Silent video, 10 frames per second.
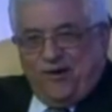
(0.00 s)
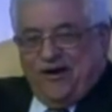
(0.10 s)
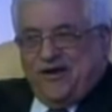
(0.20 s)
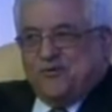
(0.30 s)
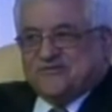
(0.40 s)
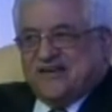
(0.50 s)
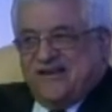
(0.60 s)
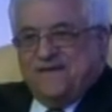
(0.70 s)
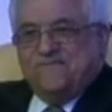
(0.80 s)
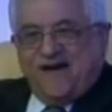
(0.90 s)
The
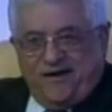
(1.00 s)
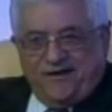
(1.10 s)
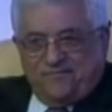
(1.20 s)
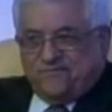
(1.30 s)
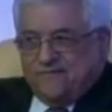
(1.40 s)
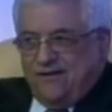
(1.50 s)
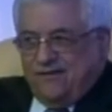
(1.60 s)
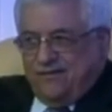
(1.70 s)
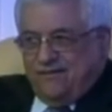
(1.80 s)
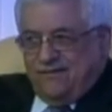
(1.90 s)
Prophet, peace
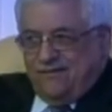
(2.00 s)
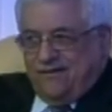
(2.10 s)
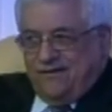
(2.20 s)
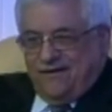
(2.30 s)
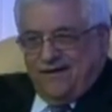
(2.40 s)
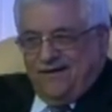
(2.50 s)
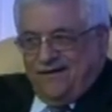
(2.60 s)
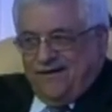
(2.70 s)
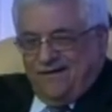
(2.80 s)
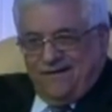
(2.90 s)
be upon him,
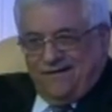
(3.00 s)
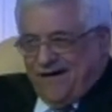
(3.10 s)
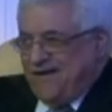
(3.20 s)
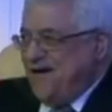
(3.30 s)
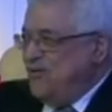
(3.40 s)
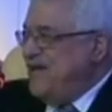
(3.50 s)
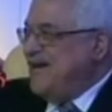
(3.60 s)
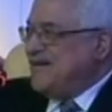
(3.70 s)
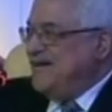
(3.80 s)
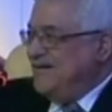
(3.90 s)
had known
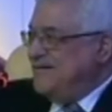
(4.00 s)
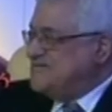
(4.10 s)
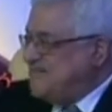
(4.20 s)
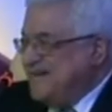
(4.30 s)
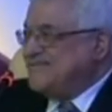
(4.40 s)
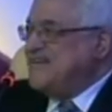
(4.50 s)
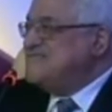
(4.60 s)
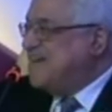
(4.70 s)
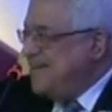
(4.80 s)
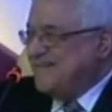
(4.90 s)
that a type of
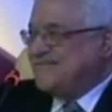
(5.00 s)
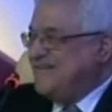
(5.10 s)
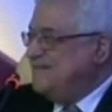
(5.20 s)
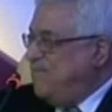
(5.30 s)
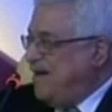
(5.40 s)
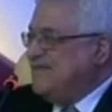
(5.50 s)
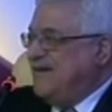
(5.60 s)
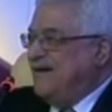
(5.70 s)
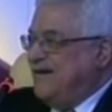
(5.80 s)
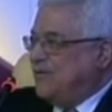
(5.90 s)
oil will be
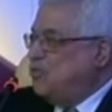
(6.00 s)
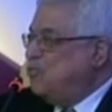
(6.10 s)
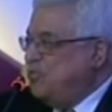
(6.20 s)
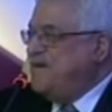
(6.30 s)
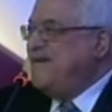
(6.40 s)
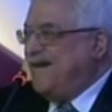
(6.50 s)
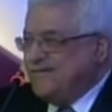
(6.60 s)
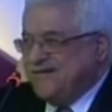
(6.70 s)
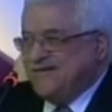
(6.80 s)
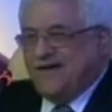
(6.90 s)
introduced
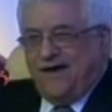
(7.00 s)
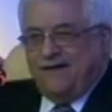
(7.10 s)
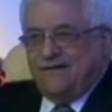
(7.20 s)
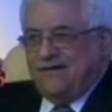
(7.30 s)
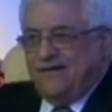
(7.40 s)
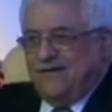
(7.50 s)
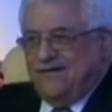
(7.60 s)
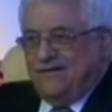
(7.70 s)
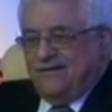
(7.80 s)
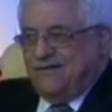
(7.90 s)
several centuries
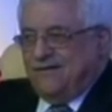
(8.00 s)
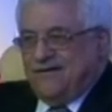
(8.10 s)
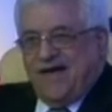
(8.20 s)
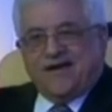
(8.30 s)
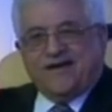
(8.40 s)
later.